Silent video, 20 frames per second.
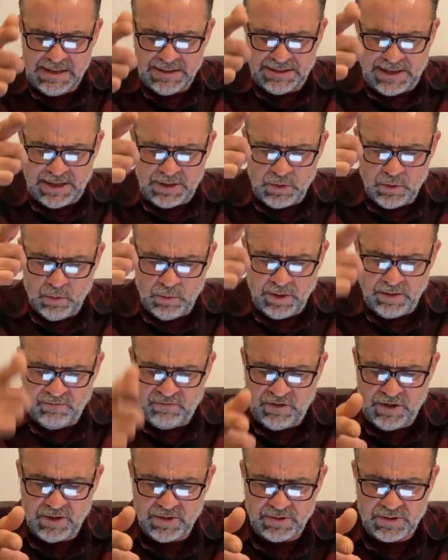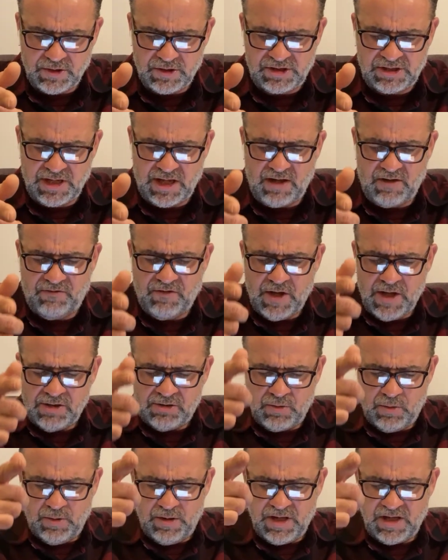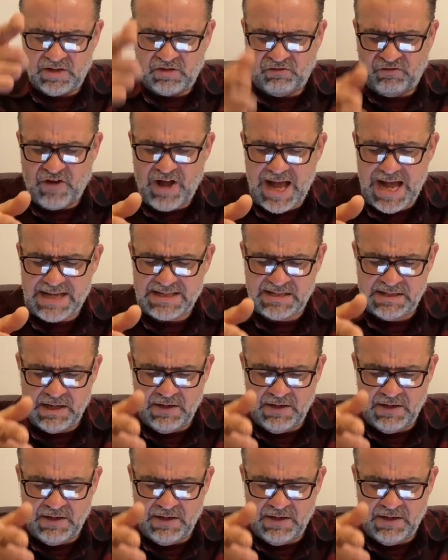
that you reveal yourself through this fast.